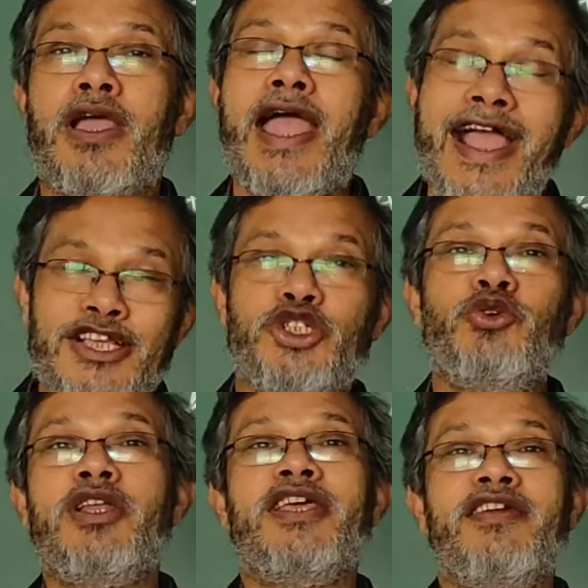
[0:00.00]

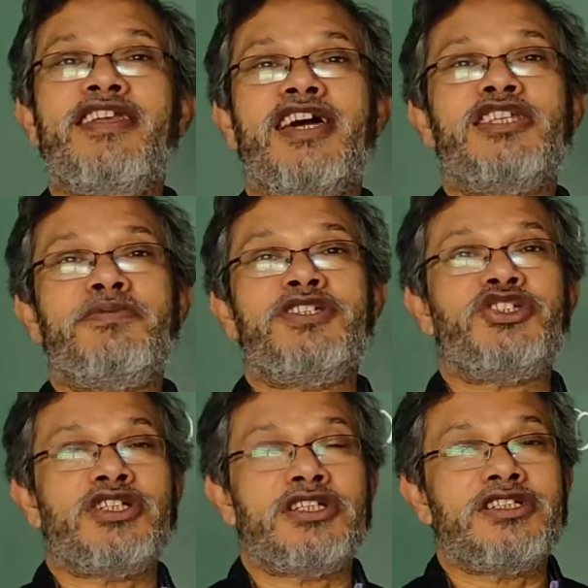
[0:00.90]
actually rent has been
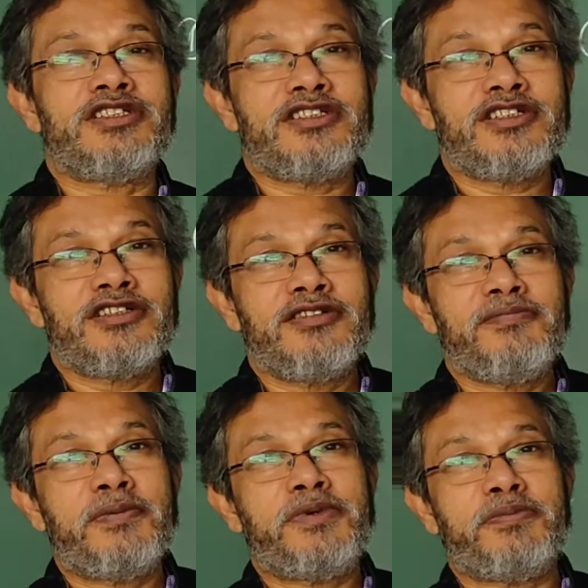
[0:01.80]
charged
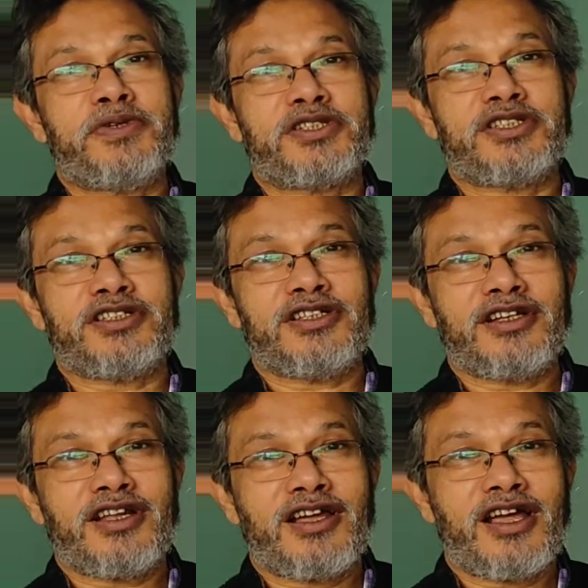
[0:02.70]
50%,
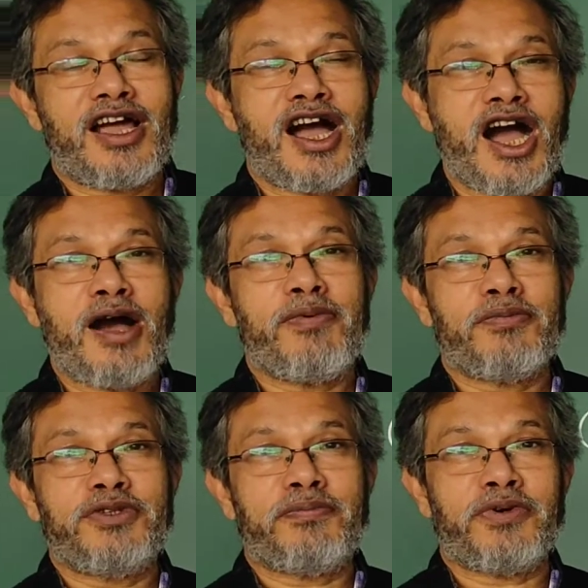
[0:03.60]
half
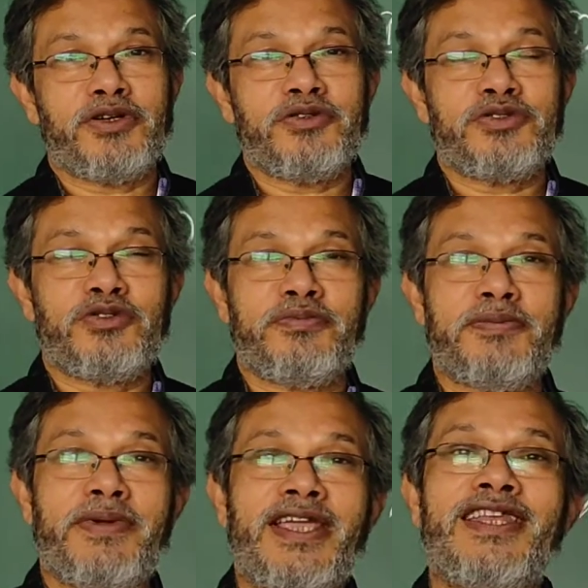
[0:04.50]
of the produce to be
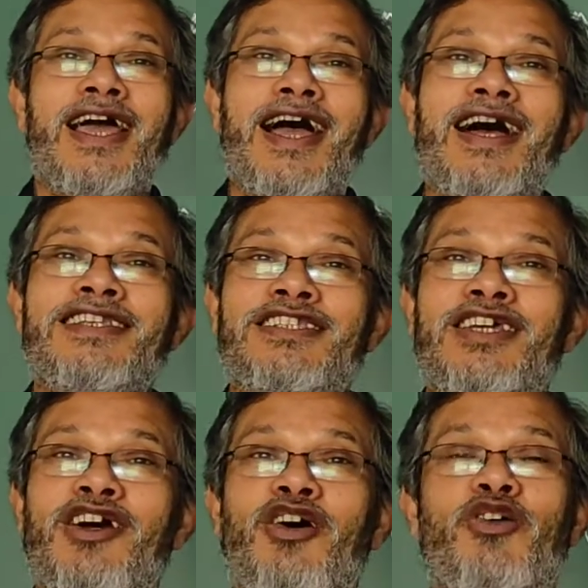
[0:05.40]
paid as
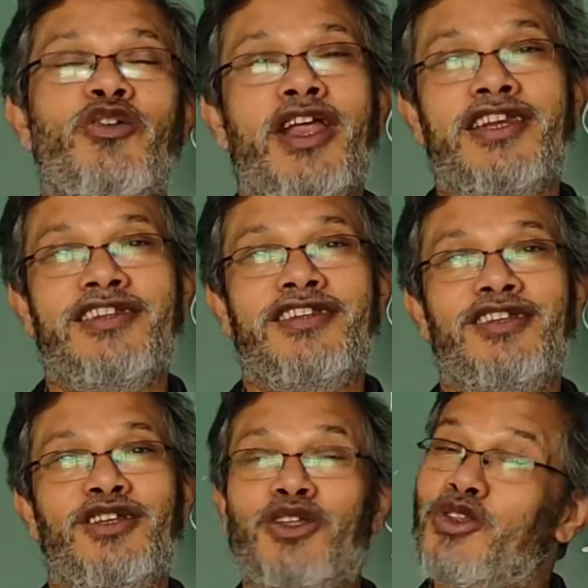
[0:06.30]
rent.
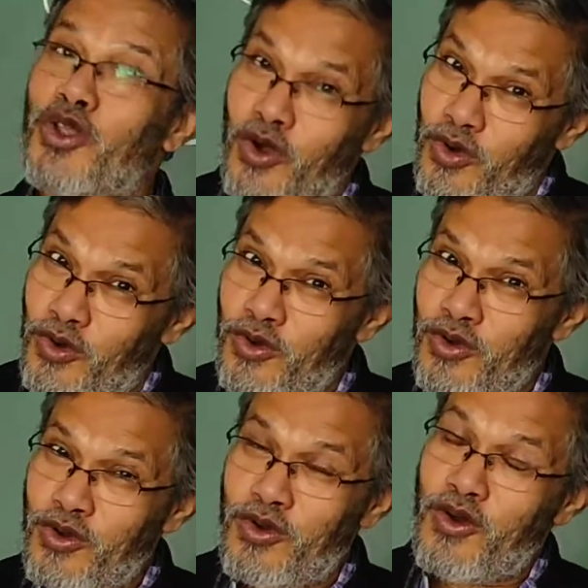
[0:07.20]

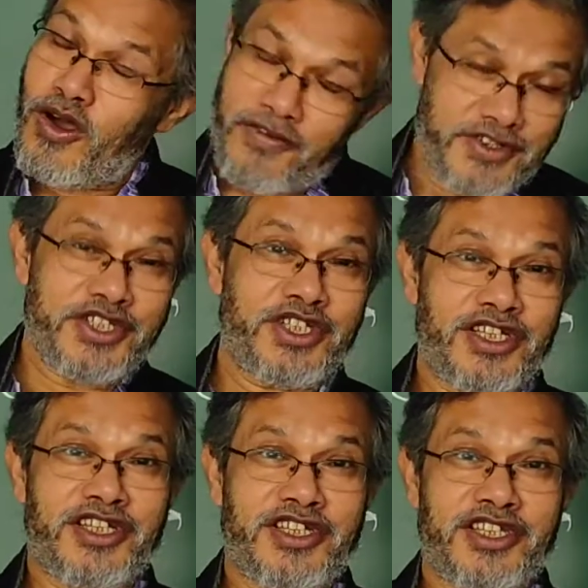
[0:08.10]
Though
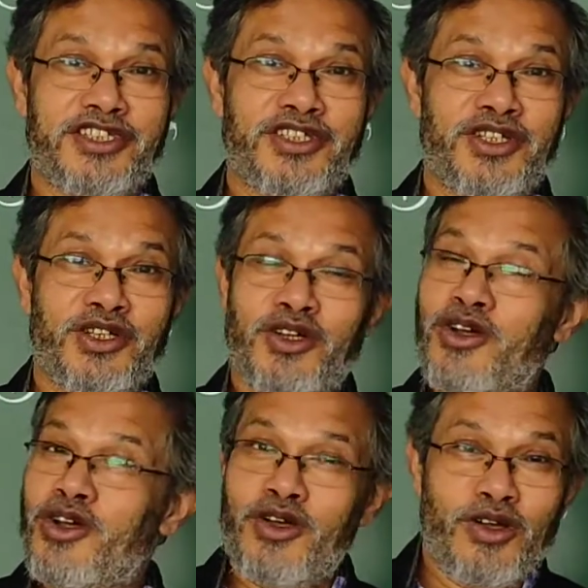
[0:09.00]
officially it is
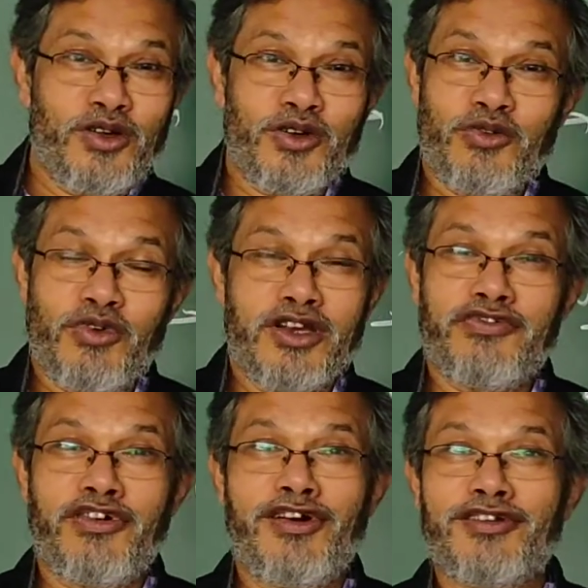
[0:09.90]

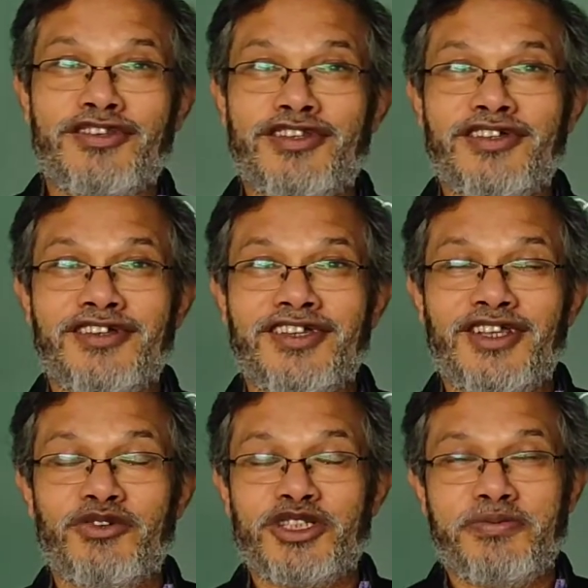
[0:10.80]
1/4
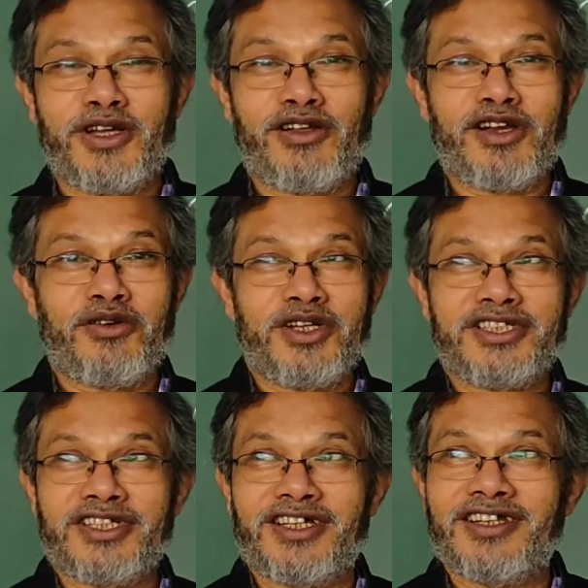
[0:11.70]
in West Bengal and
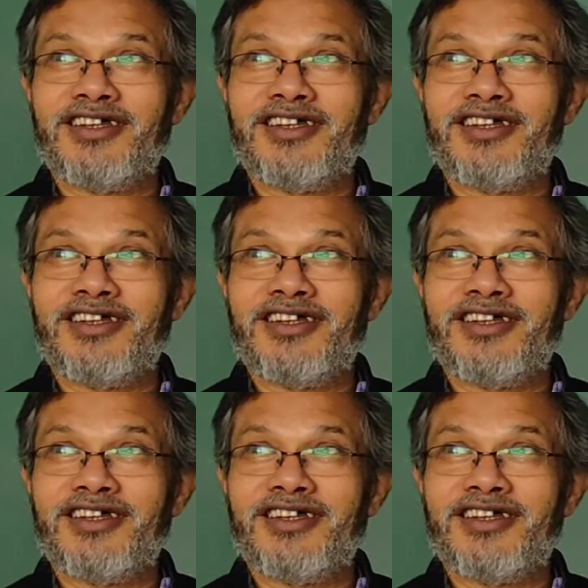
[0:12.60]
Odisha.